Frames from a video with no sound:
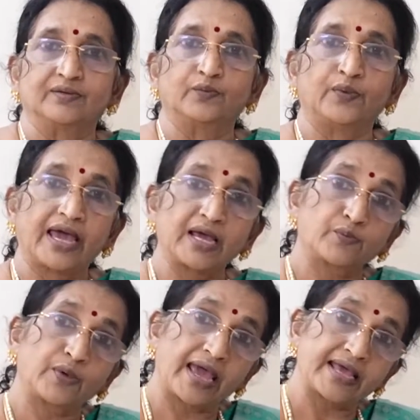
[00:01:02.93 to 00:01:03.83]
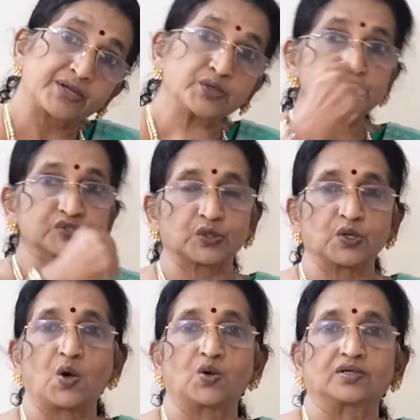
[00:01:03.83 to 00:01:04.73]
Where were you so
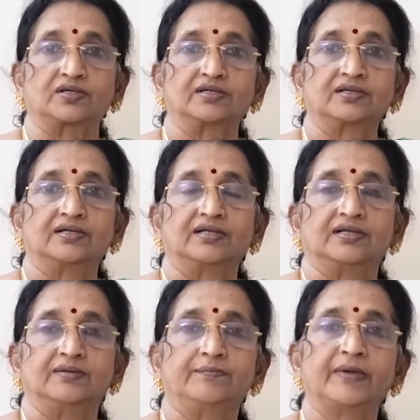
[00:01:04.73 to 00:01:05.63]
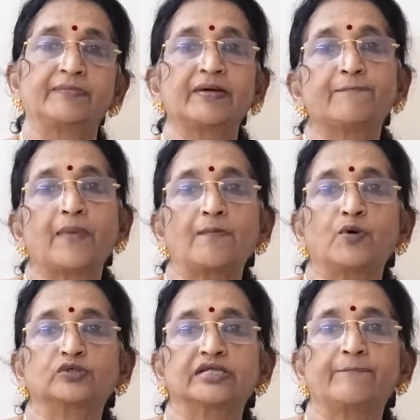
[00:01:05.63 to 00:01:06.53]
long? Maybe
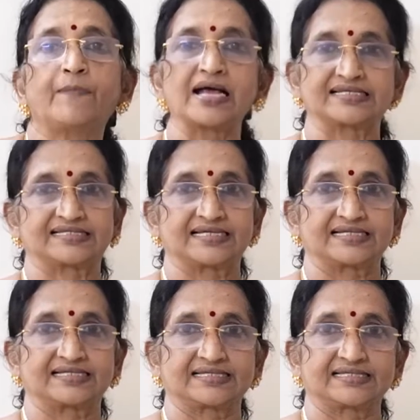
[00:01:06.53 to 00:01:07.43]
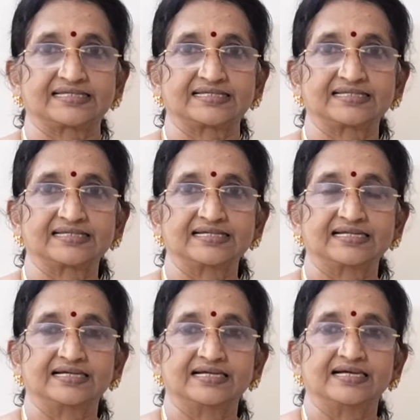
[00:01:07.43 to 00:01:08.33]
about the past tense.
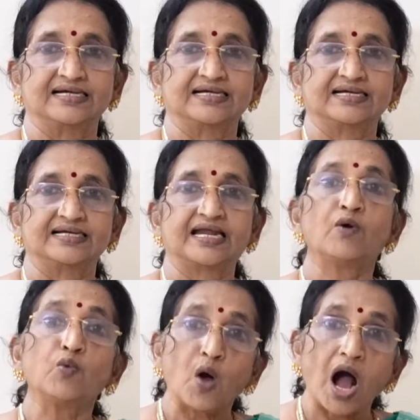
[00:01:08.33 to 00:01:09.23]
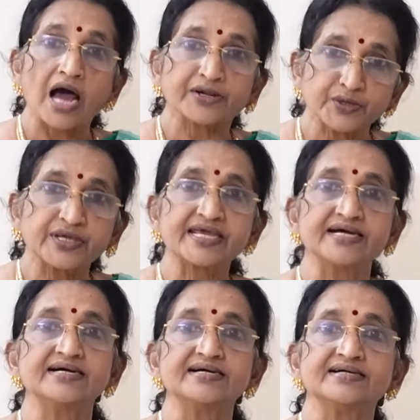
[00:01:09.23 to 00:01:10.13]
Now, are you
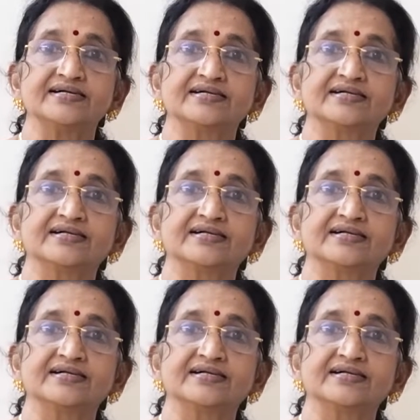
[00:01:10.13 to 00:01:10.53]
here?